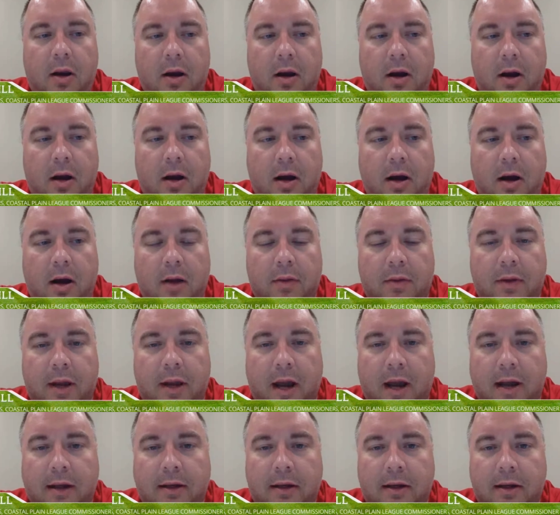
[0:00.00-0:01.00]
The
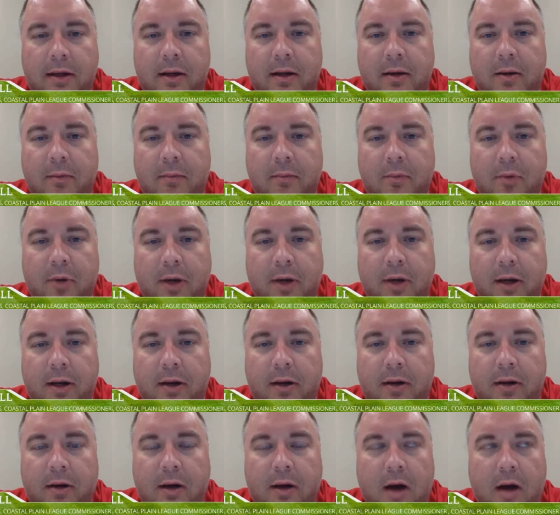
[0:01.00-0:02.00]
idea of bringing
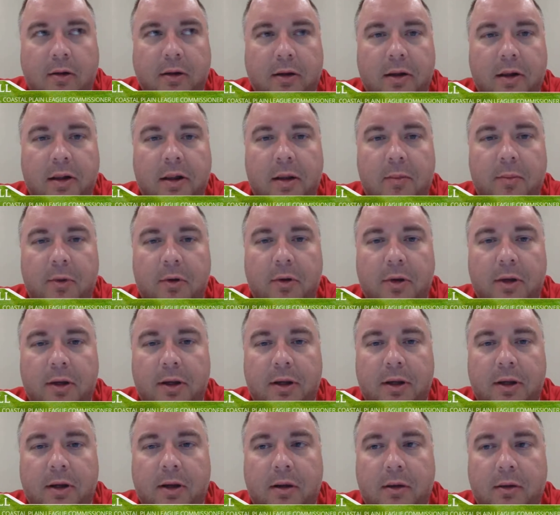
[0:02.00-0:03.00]
a college summer
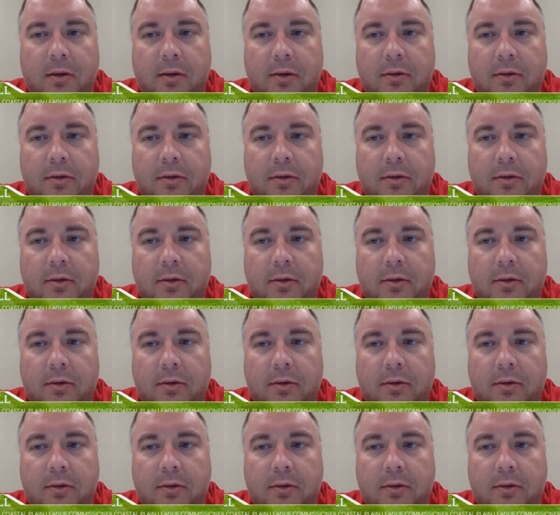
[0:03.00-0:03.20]
league